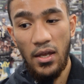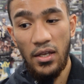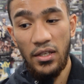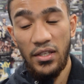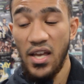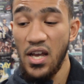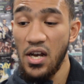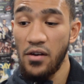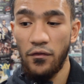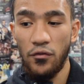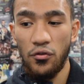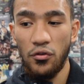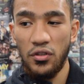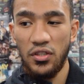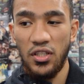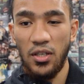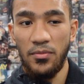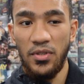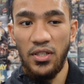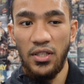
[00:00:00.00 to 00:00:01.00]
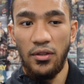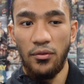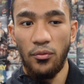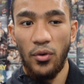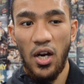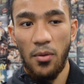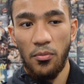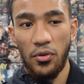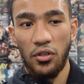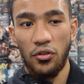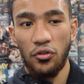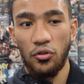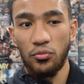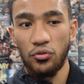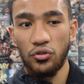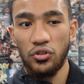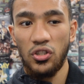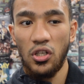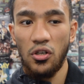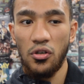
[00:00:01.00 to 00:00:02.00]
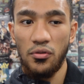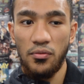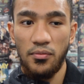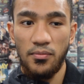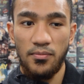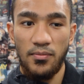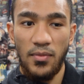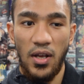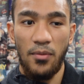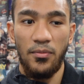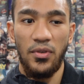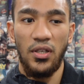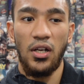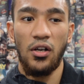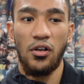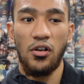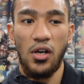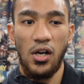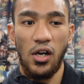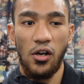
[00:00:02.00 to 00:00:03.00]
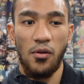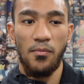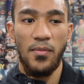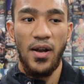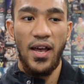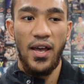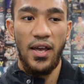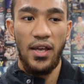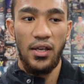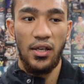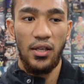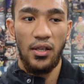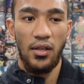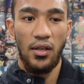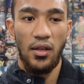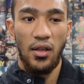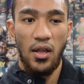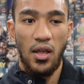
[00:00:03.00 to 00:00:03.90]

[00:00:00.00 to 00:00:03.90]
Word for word: Yeah, of course. I mean, when I'm on a normal show, I mean, I got I got my